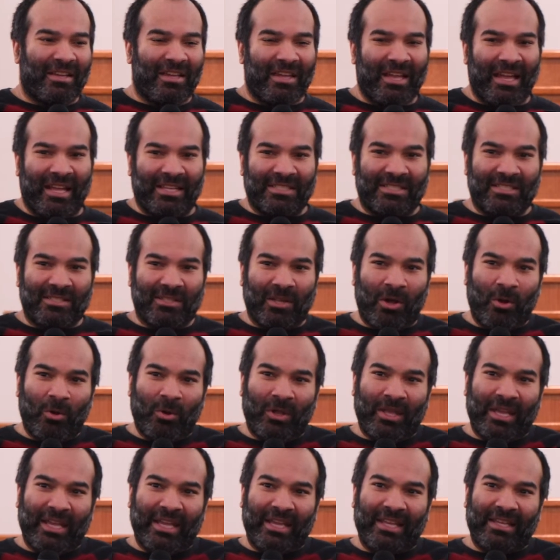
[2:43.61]
and
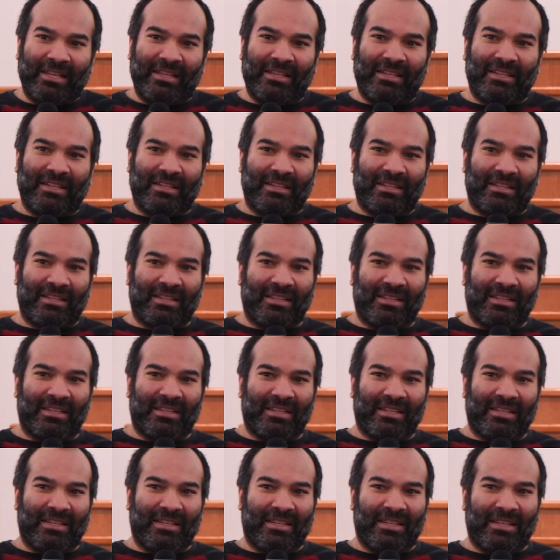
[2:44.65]
slowly
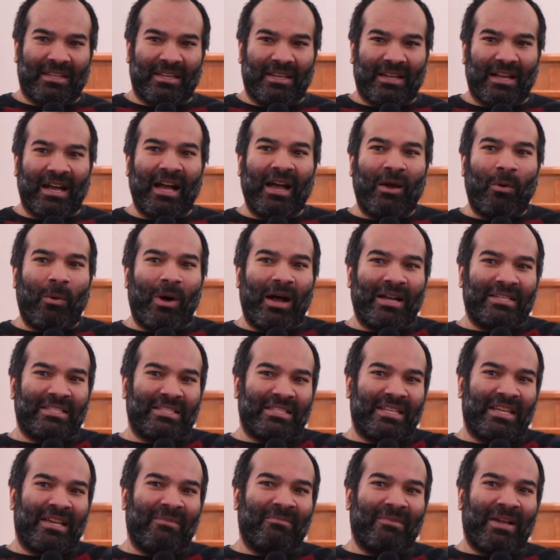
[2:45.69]
I watched
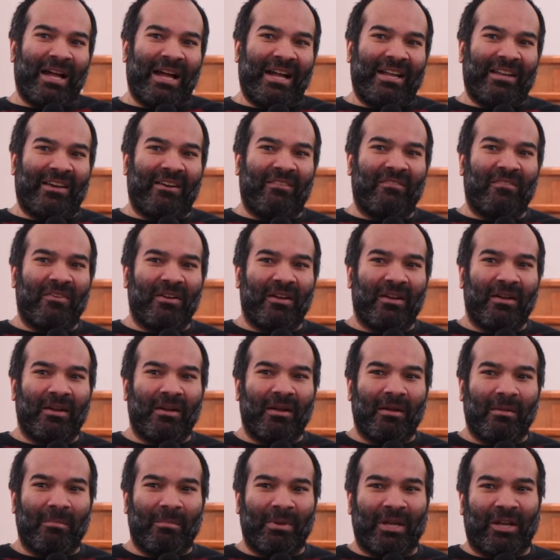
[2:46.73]
him kind of
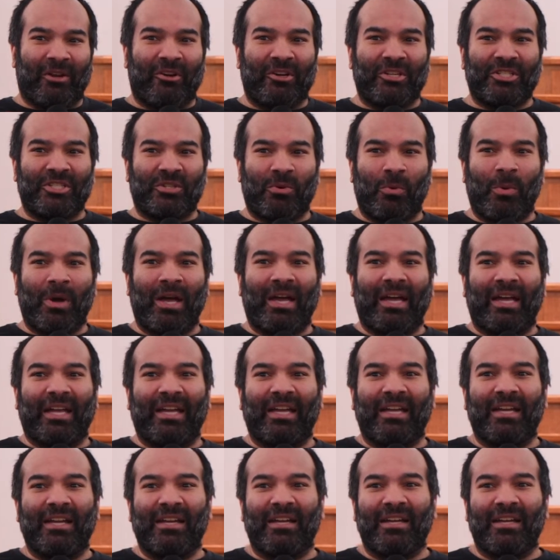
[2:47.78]
perish away.